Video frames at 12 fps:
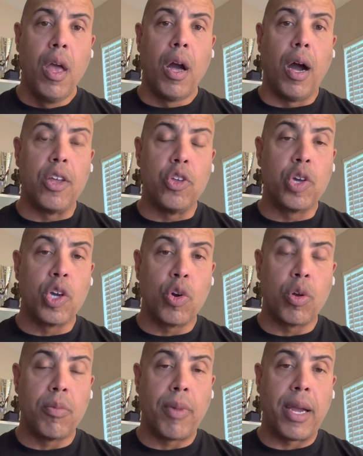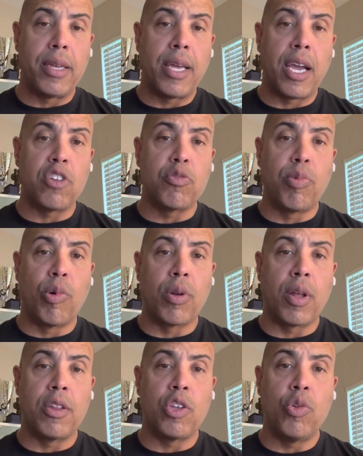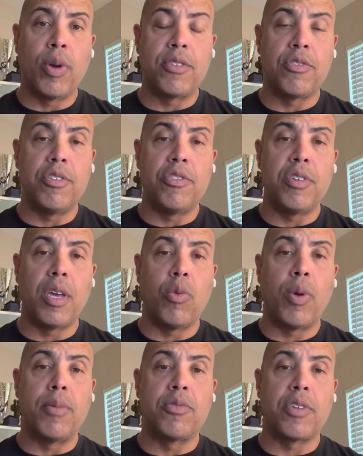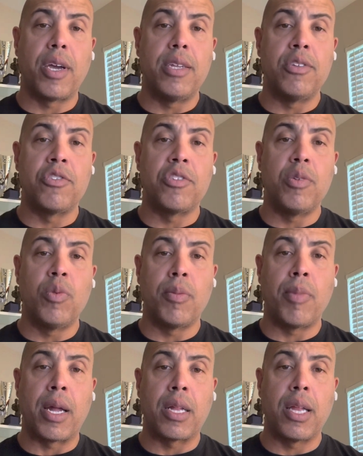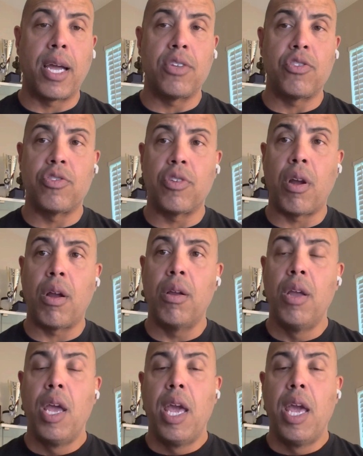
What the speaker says: You can go to my dashboard on the USCCA website and see when my classes are.